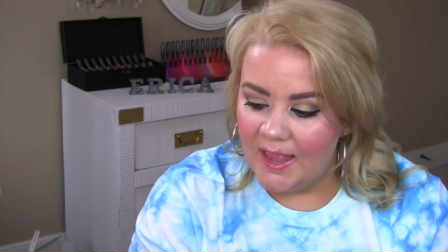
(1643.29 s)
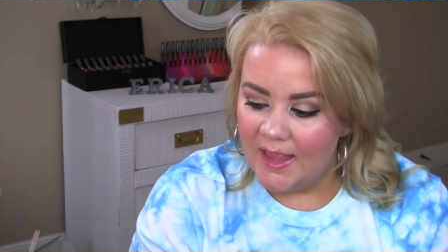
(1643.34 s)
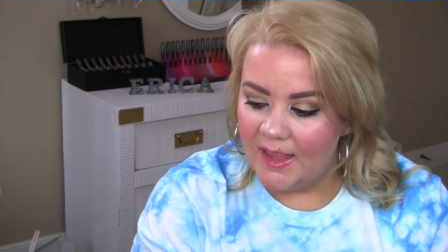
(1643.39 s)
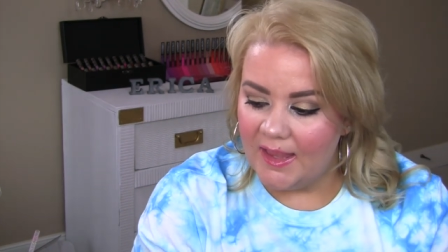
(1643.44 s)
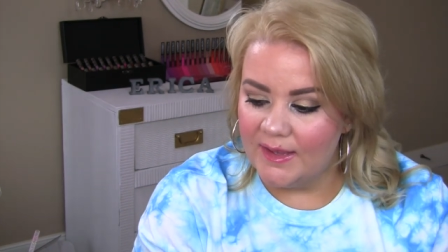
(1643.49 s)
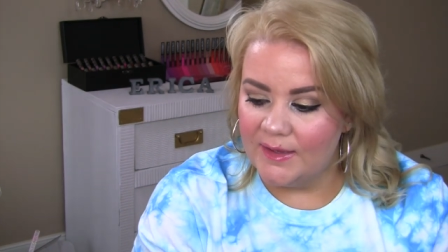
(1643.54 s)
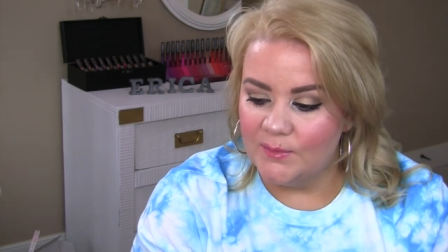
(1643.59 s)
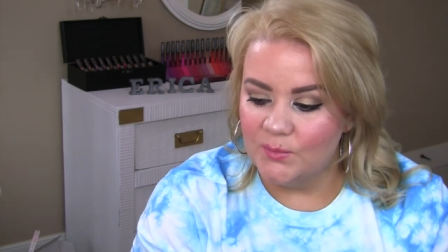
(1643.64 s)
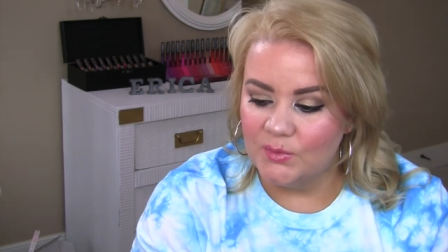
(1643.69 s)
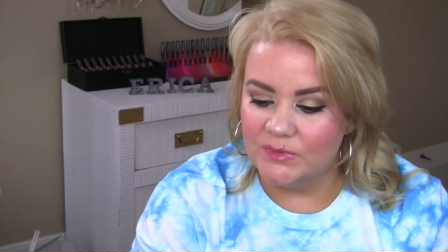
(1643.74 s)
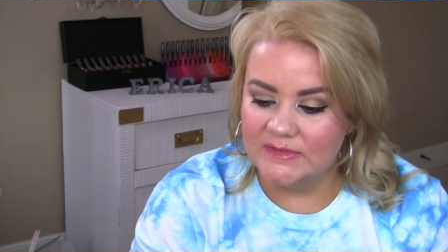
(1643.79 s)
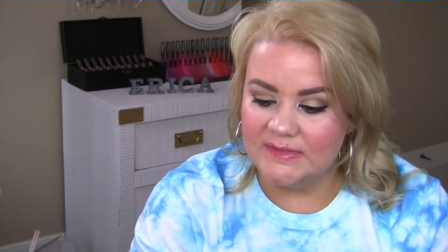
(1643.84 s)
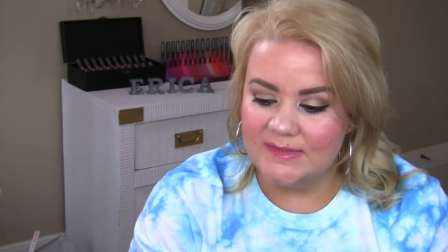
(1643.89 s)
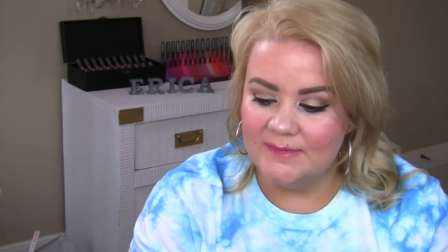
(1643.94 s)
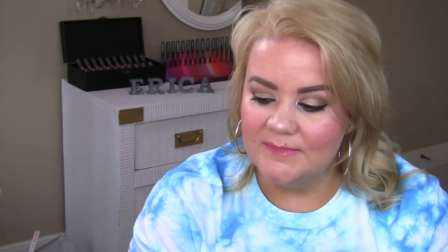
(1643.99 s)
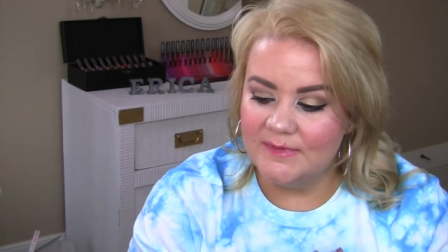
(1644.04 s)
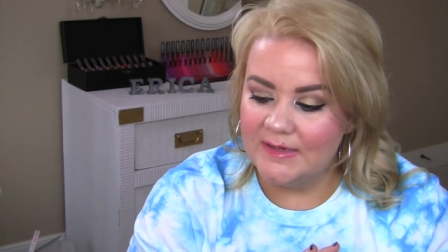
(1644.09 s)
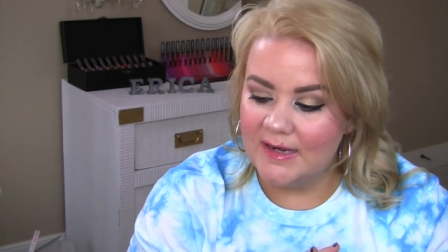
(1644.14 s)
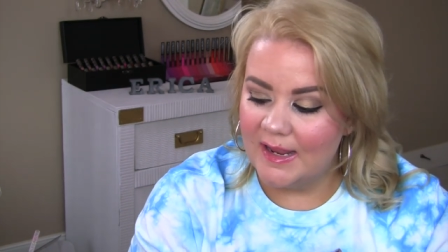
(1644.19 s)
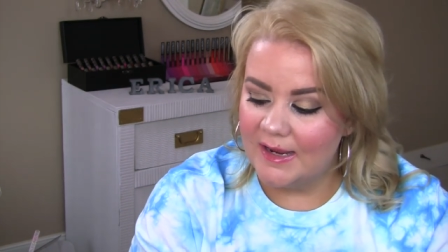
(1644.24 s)
And when
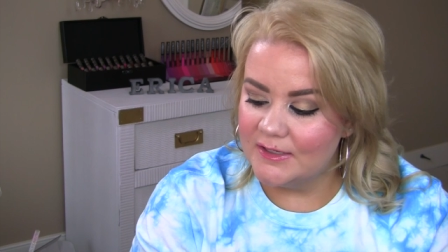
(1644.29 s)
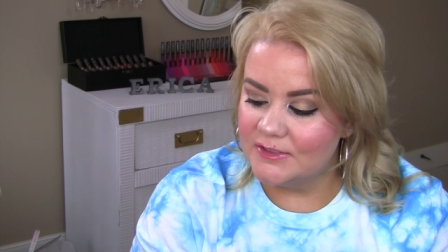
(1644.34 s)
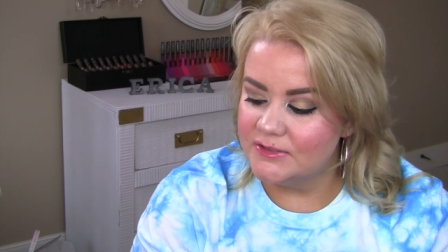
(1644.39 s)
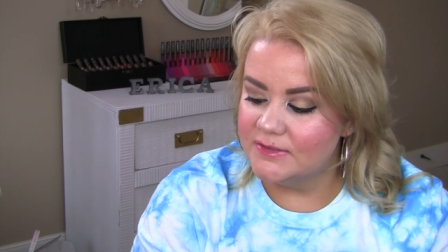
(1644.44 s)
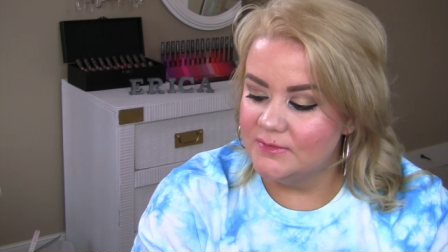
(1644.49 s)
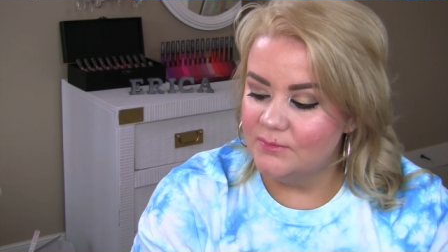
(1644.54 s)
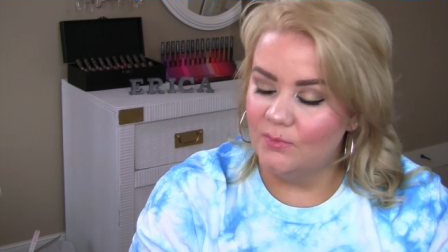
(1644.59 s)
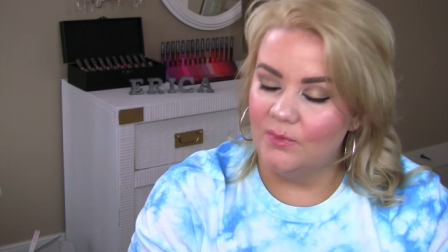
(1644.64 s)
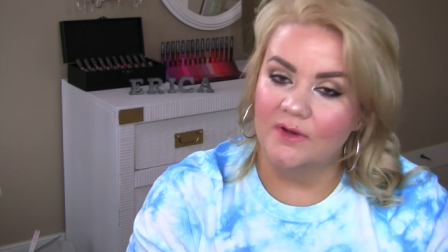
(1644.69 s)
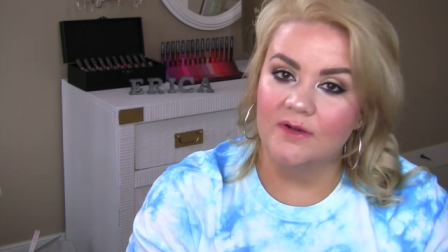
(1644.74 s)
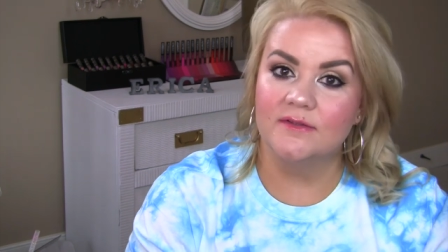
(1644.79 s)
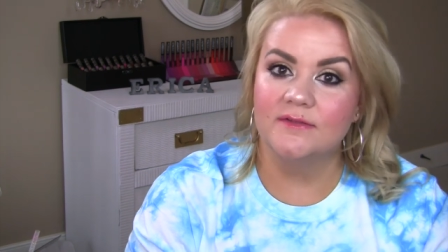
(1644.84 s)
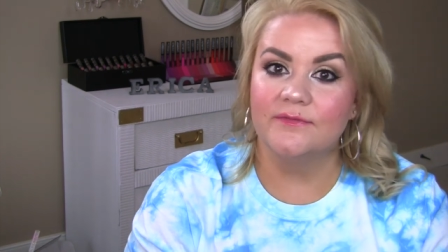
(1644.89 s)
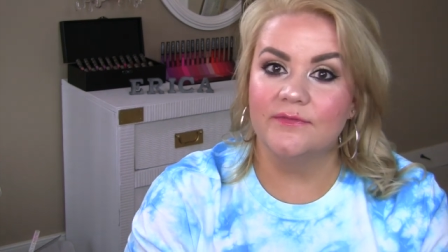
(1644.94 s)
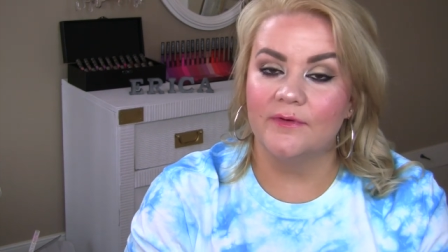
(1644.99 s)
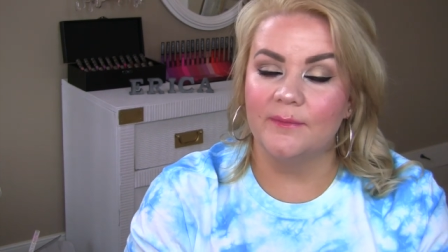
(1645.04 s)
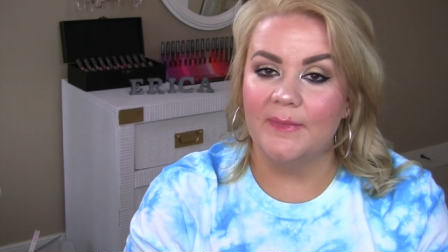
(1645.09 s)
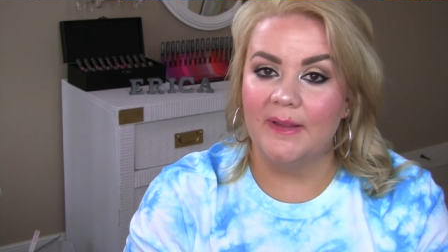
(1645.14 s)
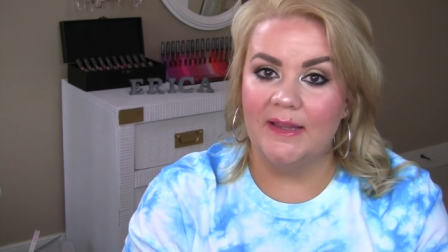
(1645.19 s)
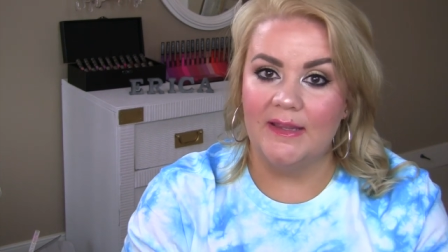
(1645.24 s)
something actually works
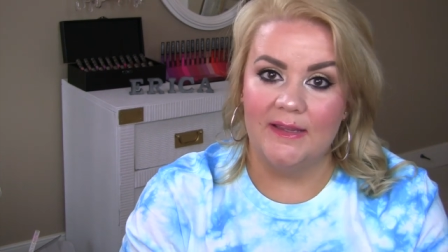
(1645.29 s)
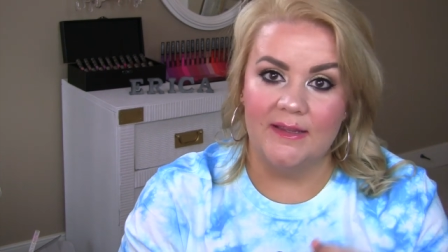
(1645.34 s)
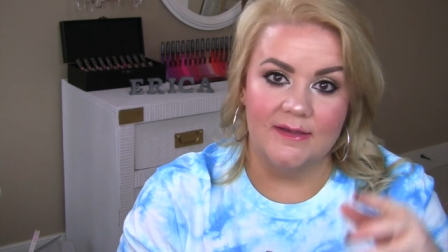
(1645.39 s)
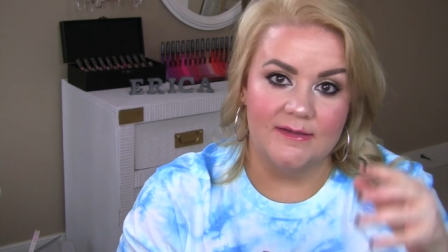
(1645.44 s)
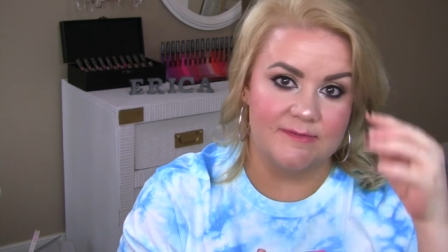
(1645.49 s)
for me,